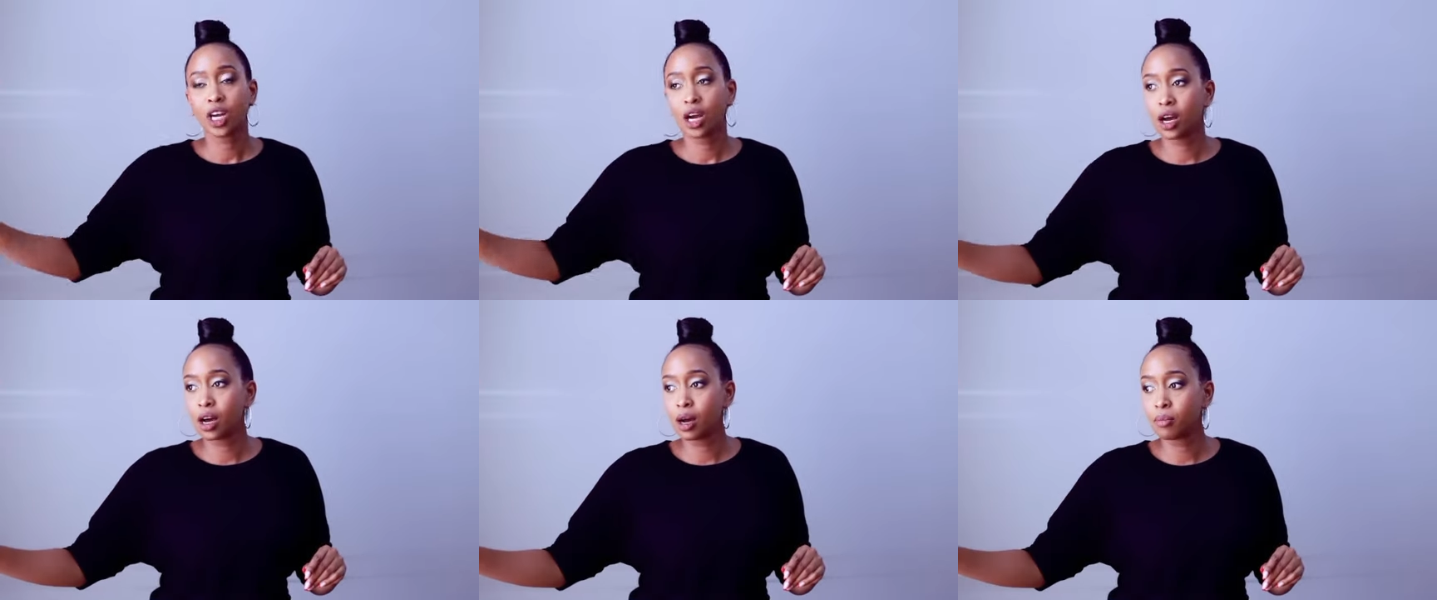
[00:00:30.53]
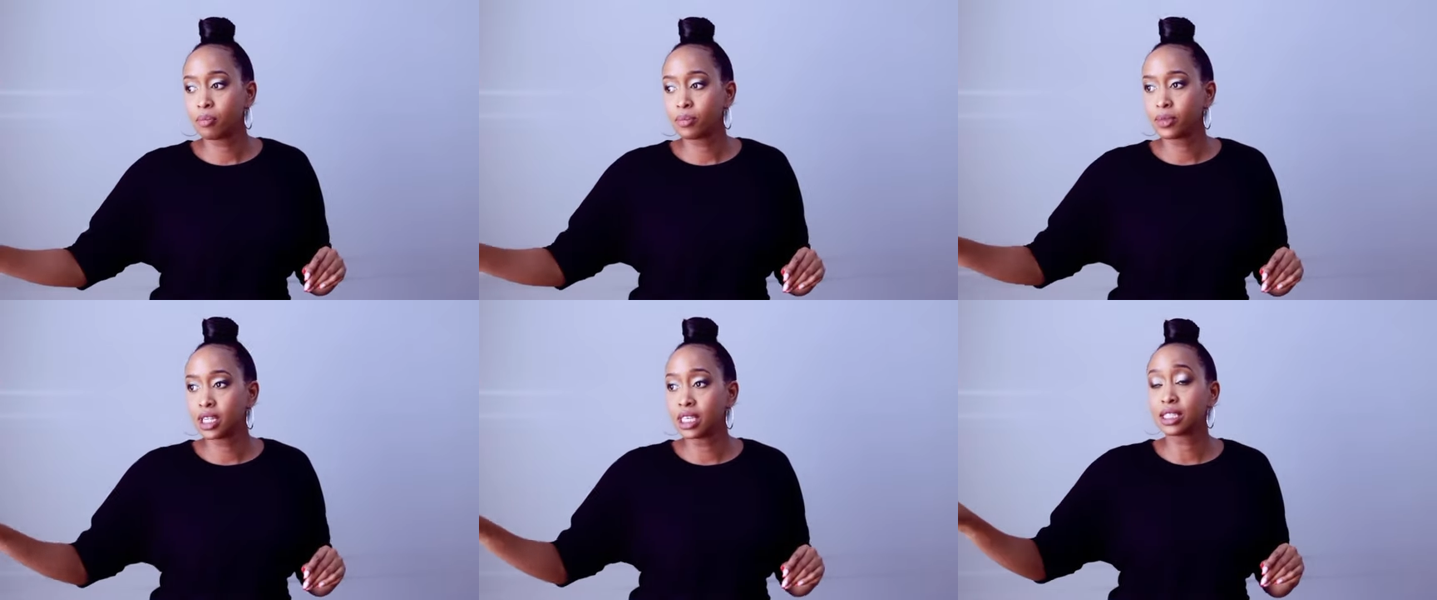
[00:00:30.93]

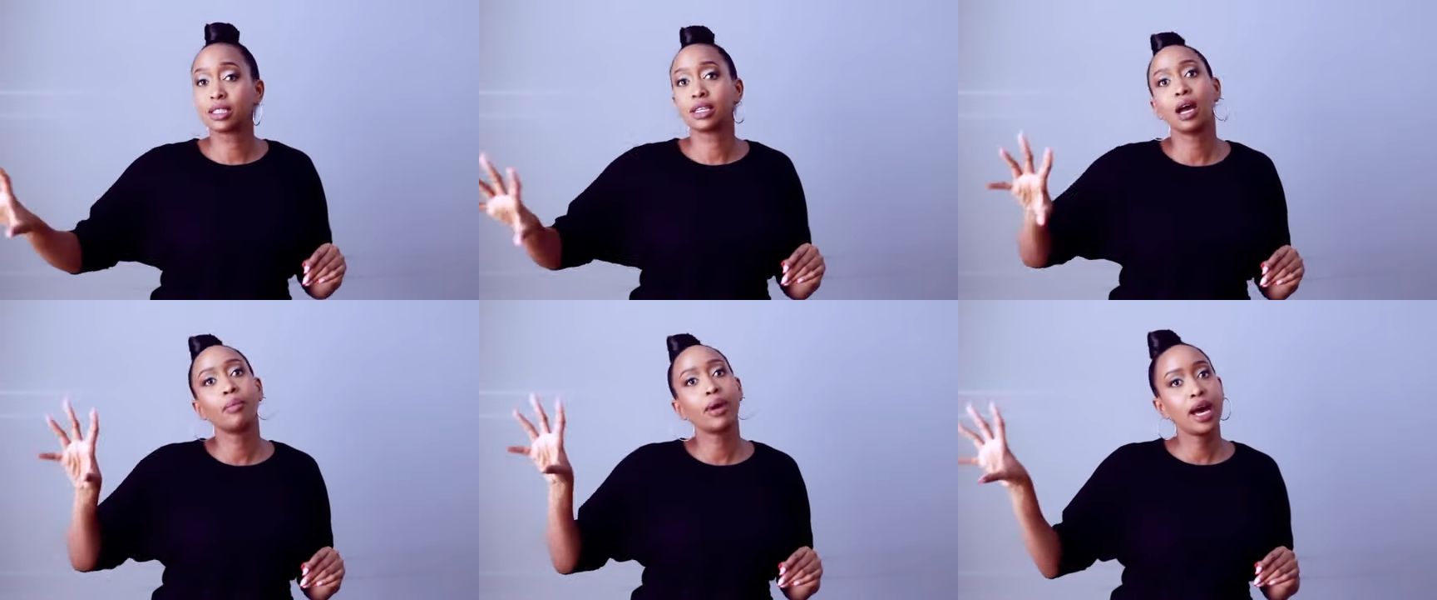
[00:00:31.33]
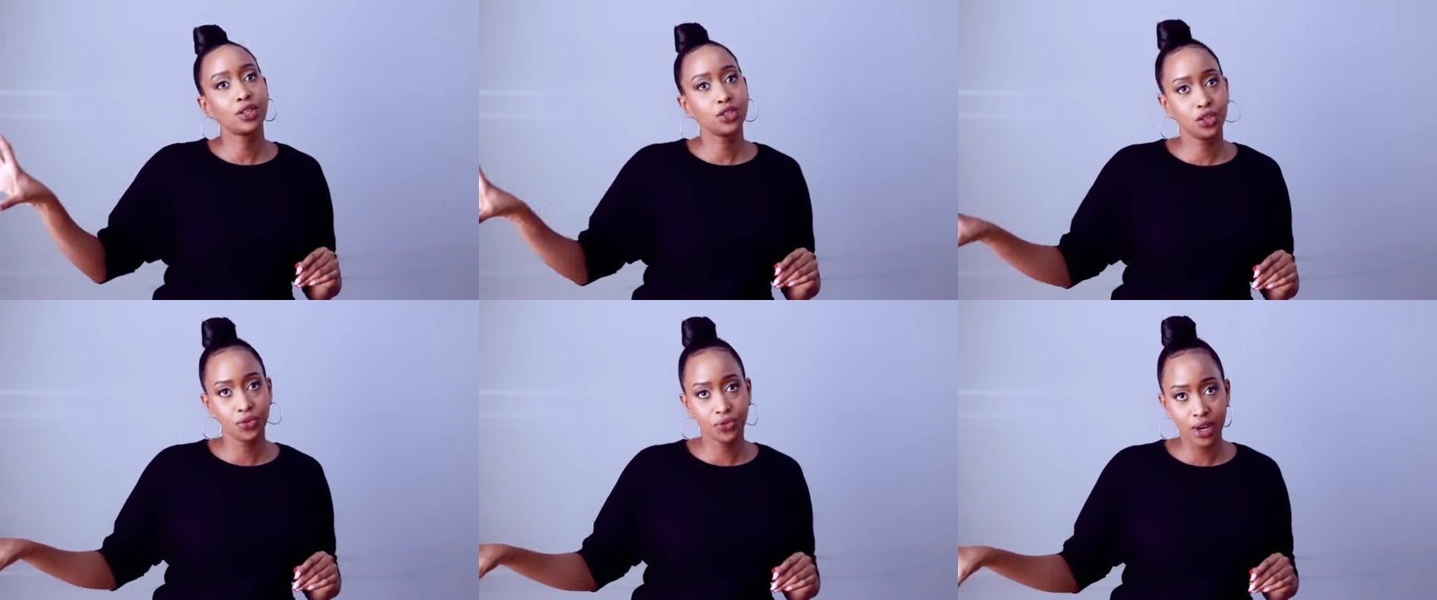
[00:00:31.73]
There's a time I had
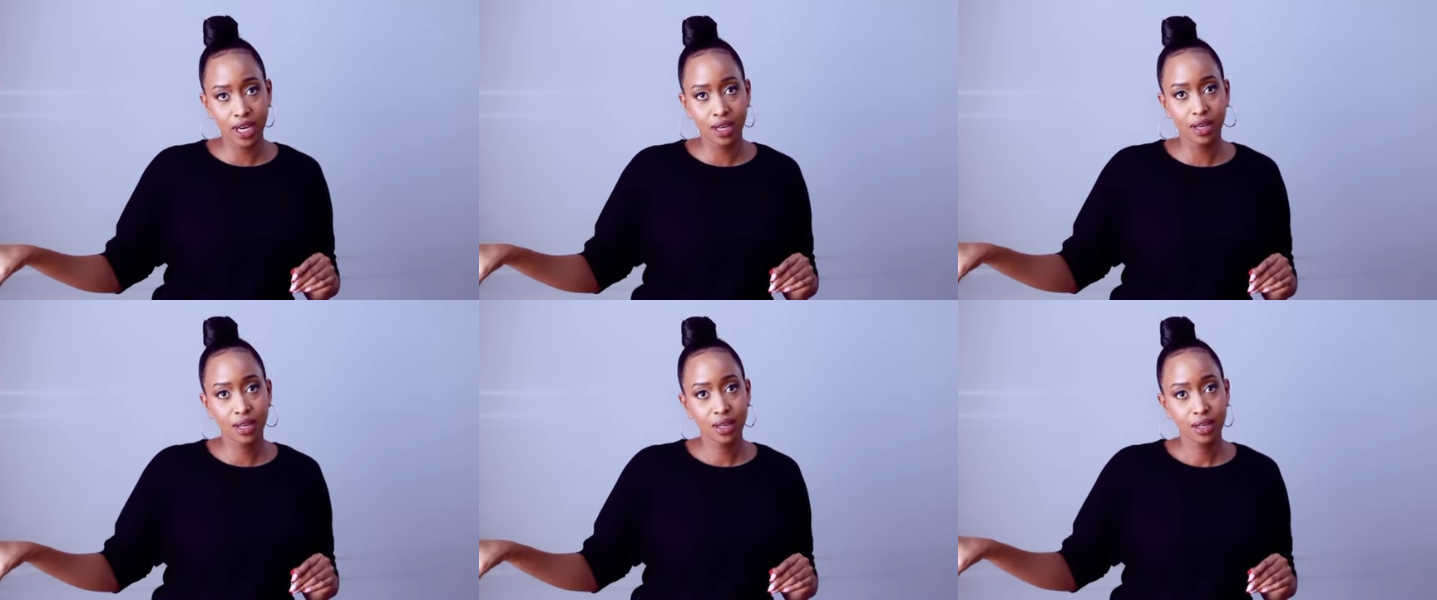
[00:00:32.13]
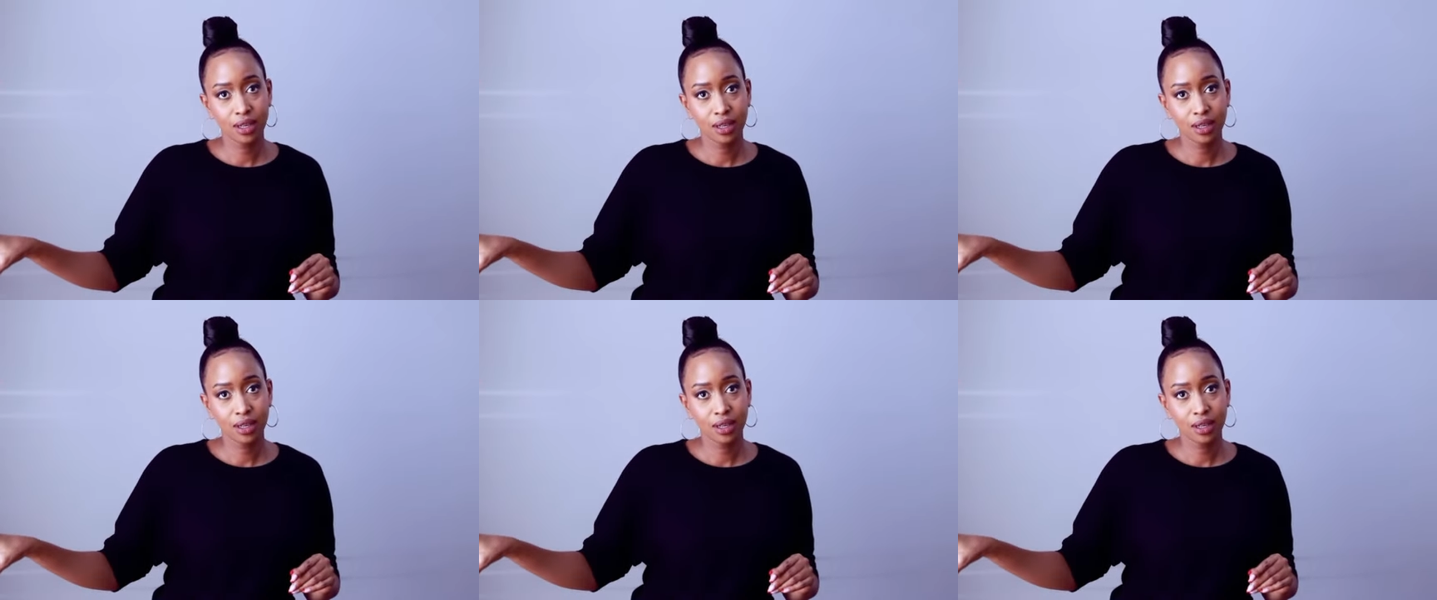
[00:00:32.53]
to defend